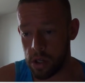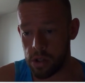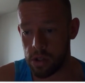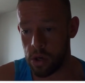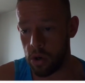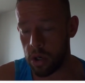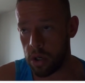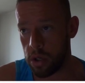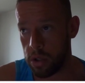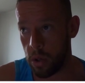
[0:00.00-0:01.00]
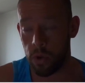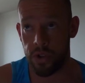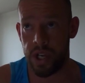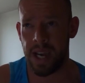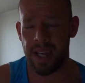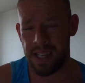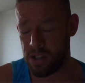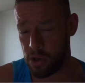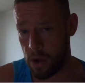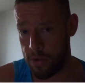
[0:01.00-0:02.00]
that took that would take is it
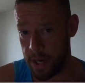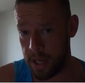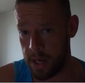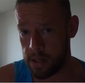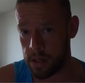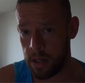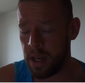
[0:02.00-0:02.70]
two or three years.